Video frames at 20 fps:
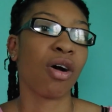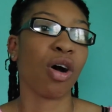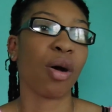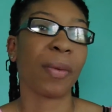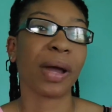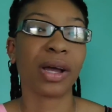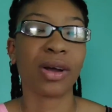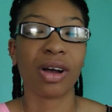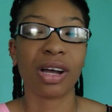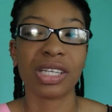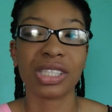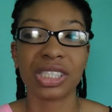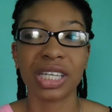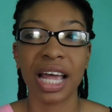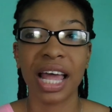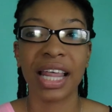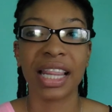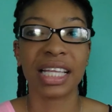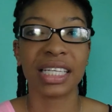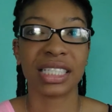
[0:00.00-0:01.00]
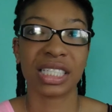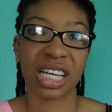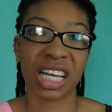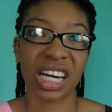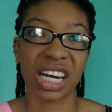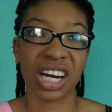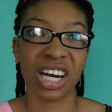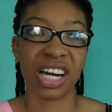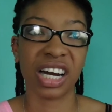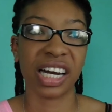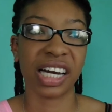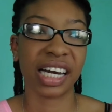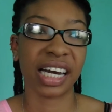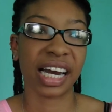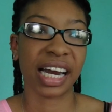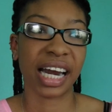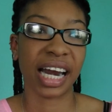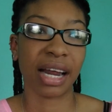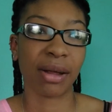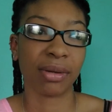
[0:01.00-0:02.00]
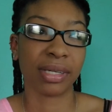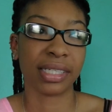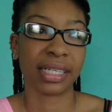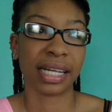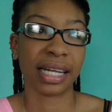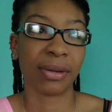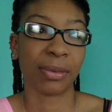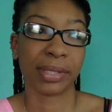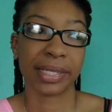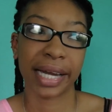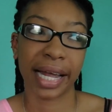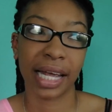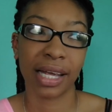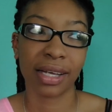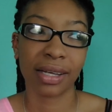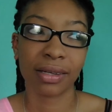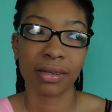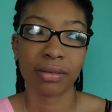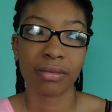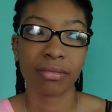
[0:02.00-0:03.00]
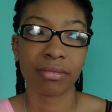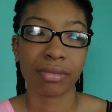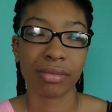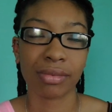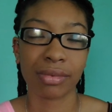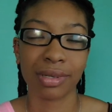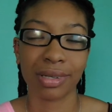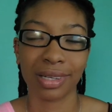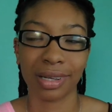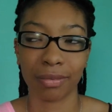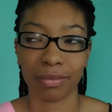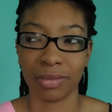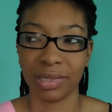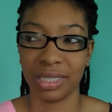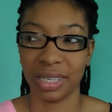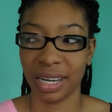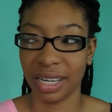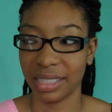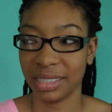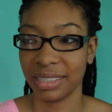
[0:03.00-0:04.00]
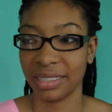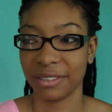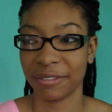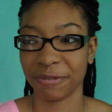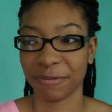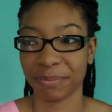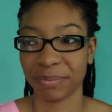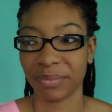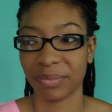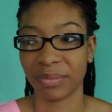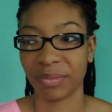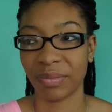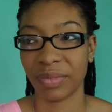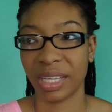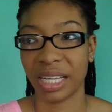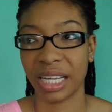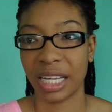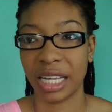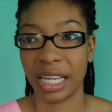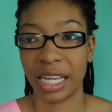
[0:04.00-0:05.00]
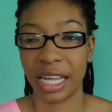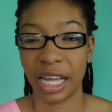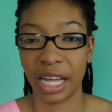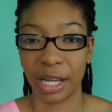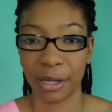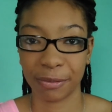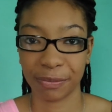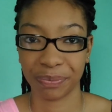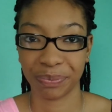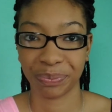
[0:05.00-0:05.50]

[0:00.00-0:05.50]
oh my gosh this is gonna hurt and then i was it was like i'm done yeah